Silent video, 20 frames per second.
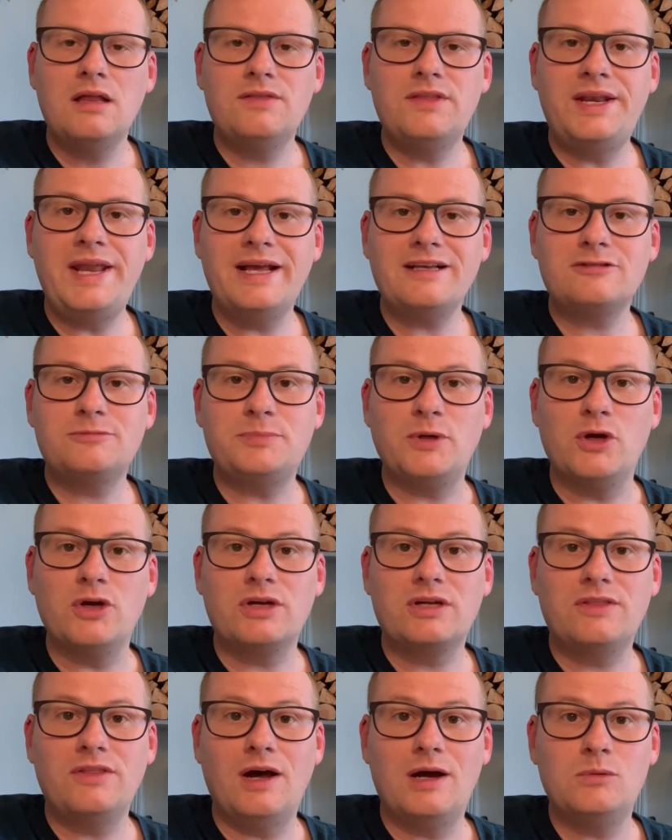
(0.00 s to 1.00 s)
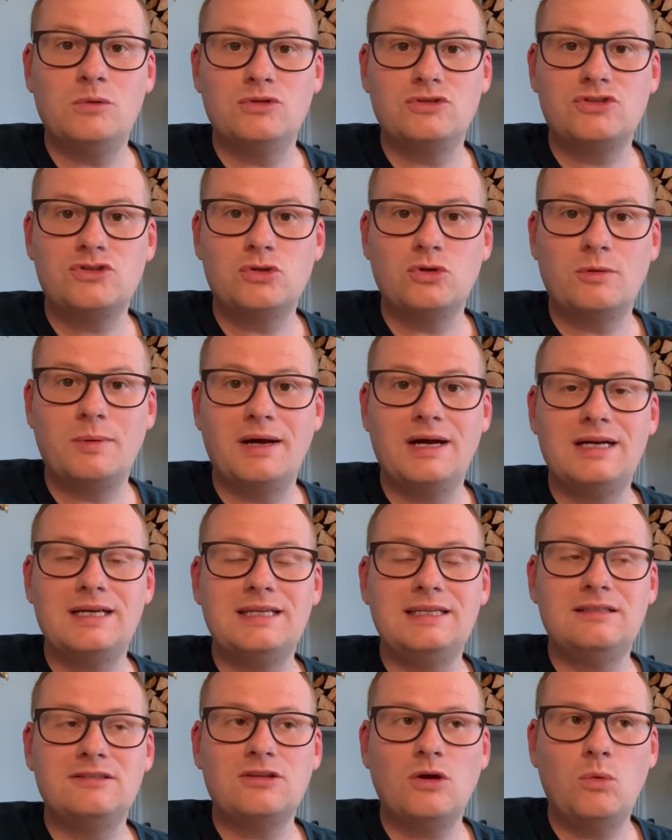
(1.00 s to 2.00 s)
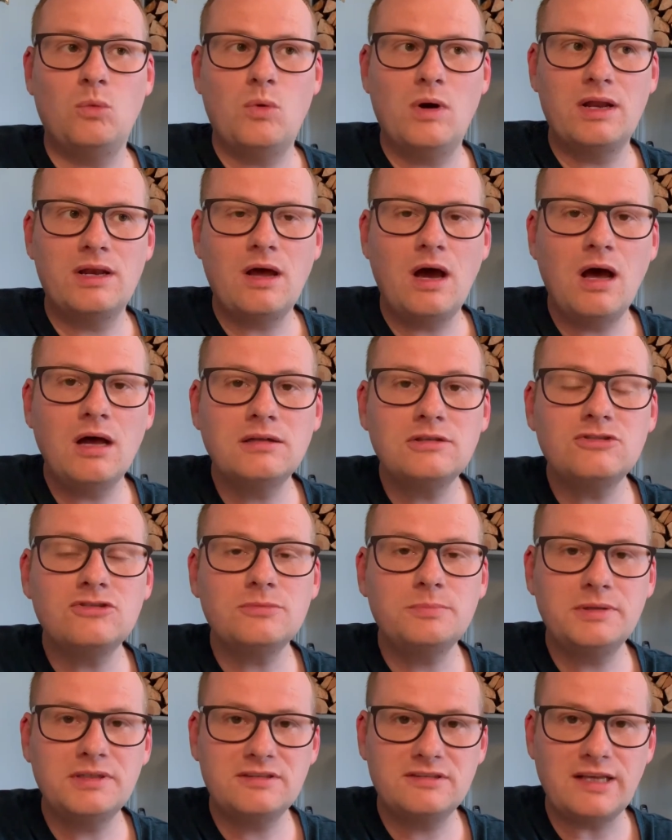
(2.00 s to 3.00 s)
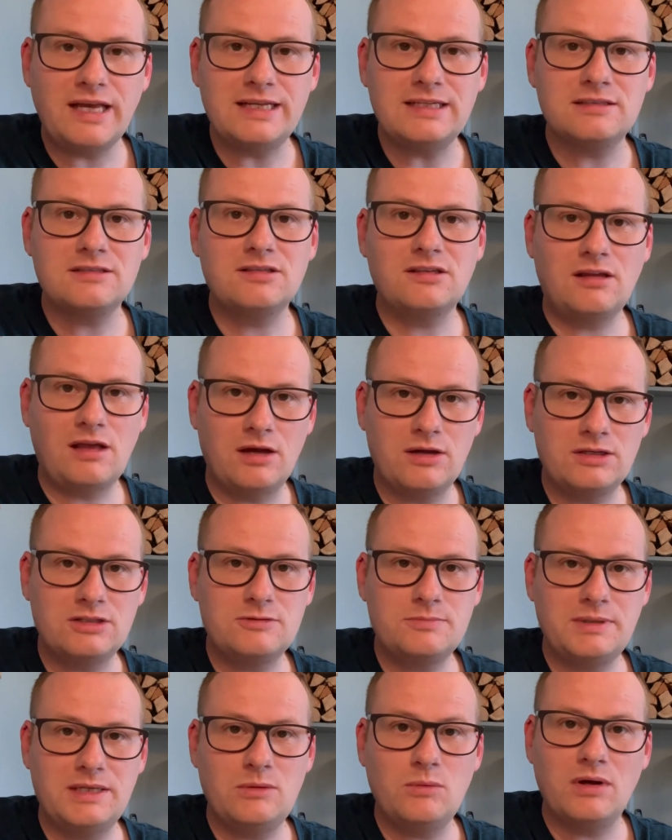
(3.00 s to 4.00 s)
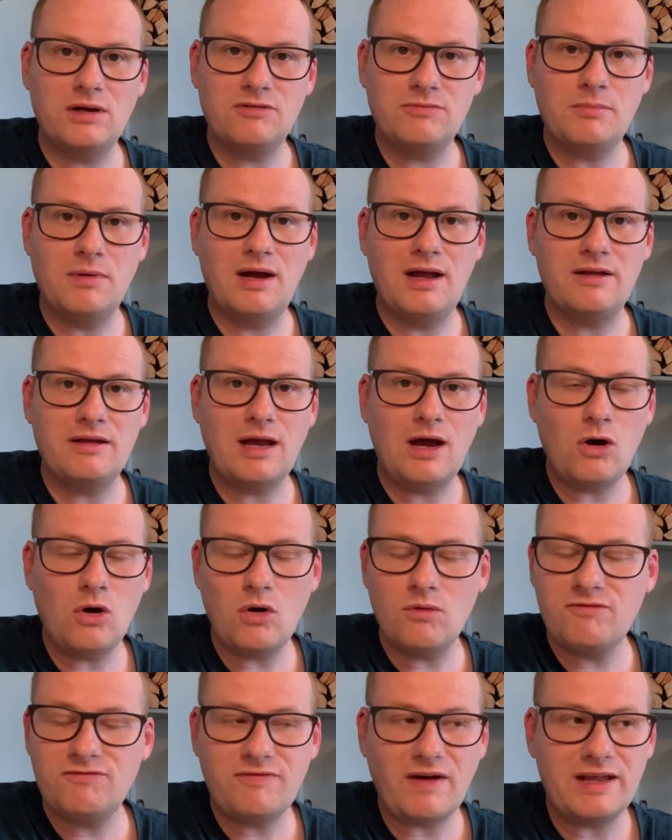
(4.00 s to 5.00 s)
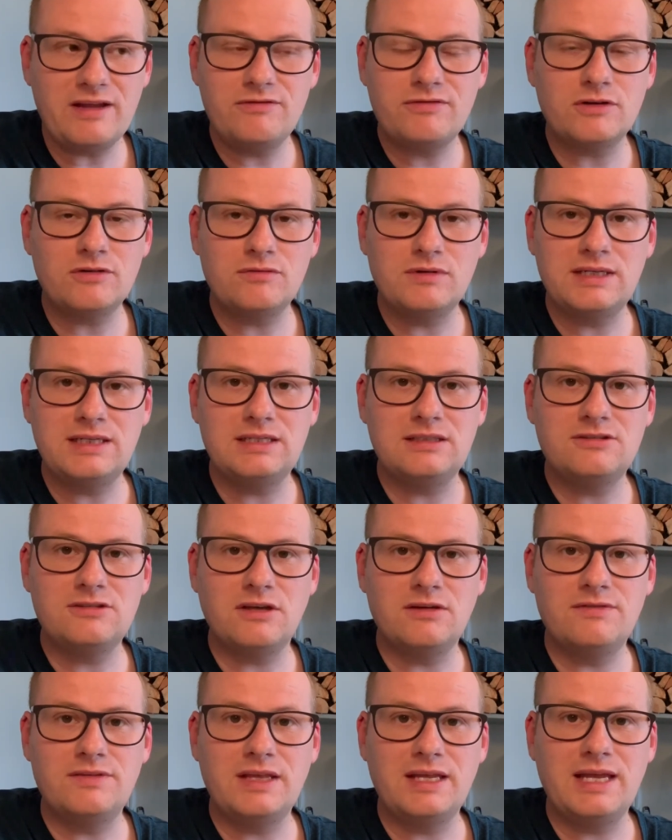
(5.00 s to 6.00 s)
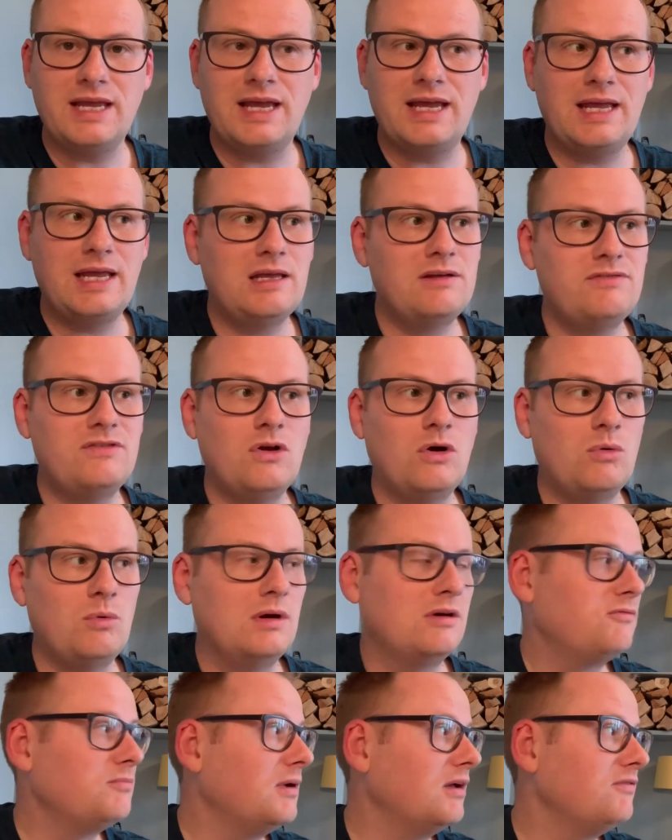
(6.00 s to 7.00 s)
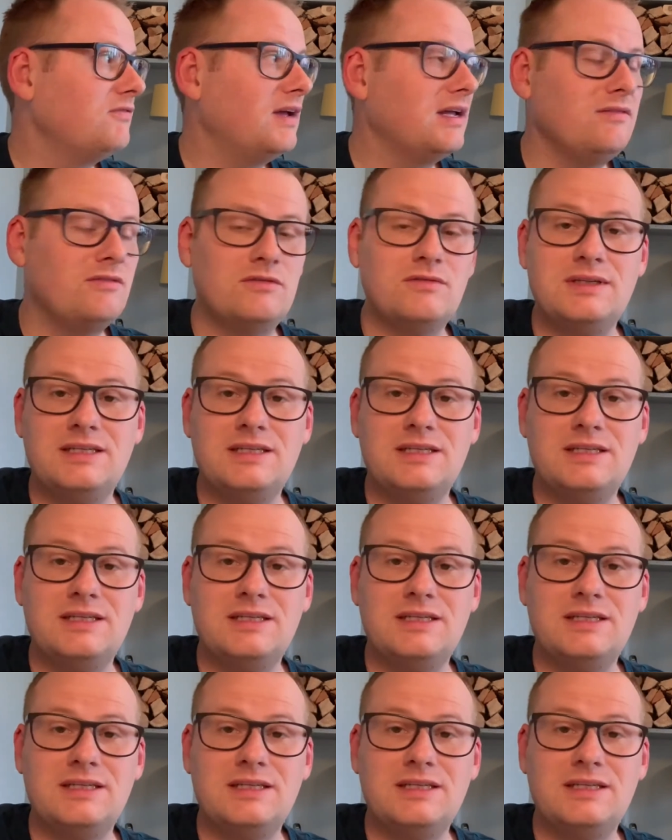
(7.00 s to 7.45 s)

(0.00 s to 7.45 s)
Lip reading: The next book that I want to talk about is 100% going to be one of my favourite reads of the year, if not one of my favourite